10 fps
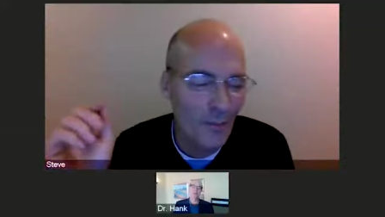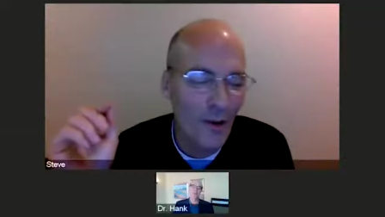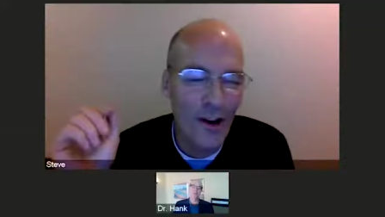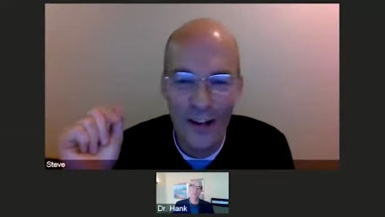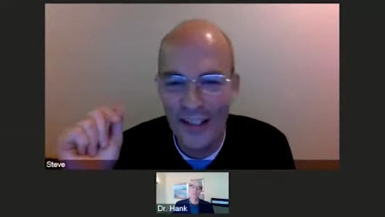a
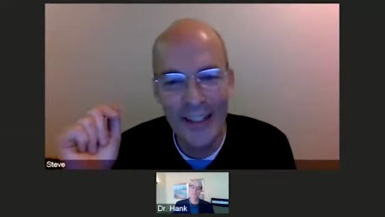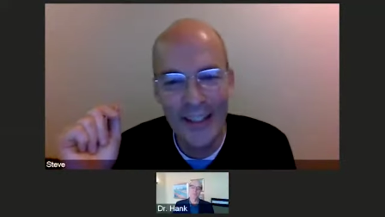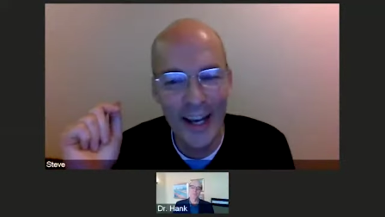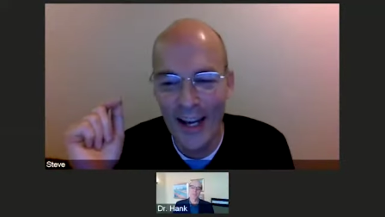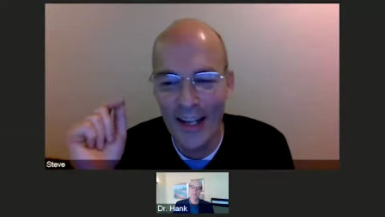marketing
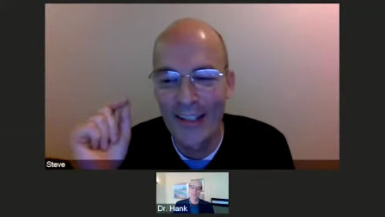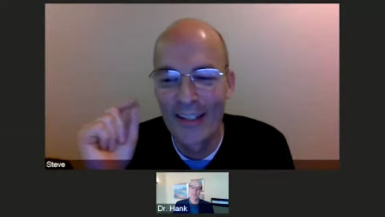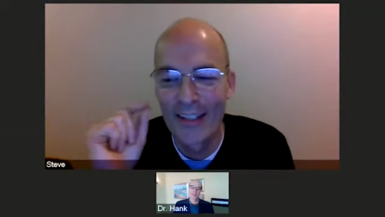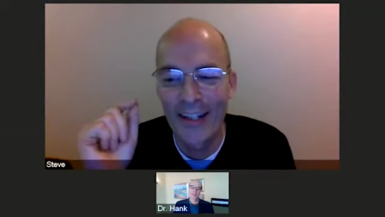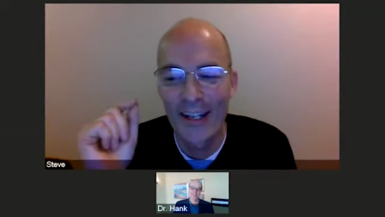guy.
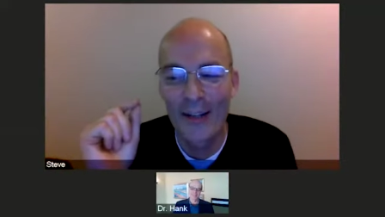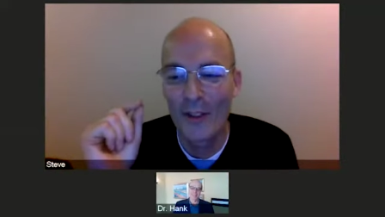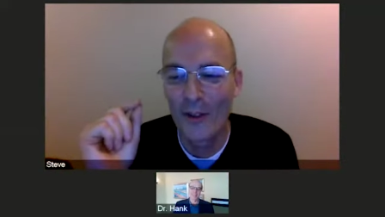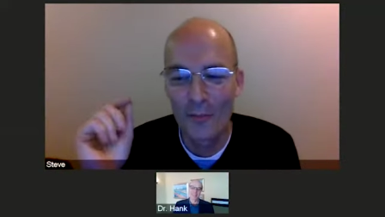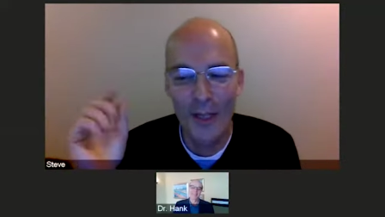I, you
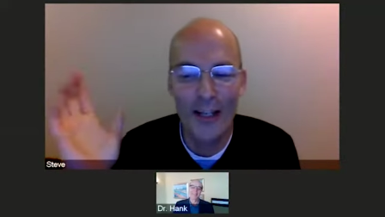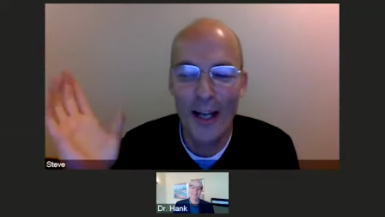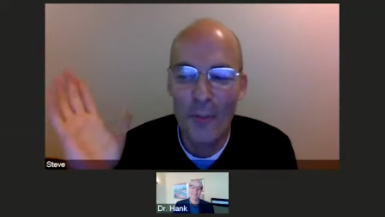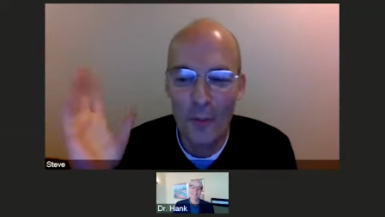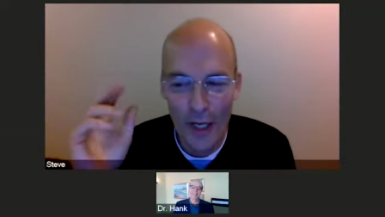know, I'm not an
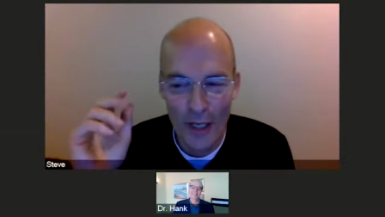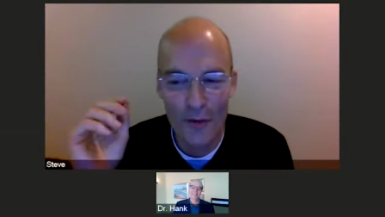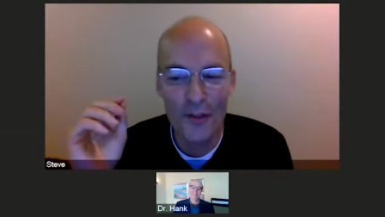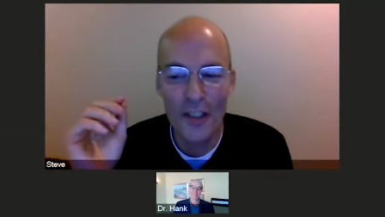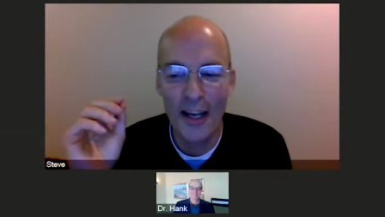
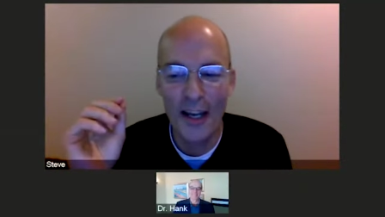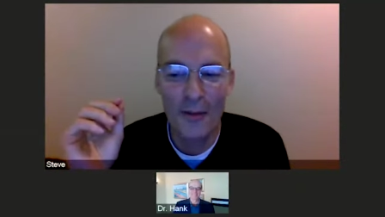operations guy.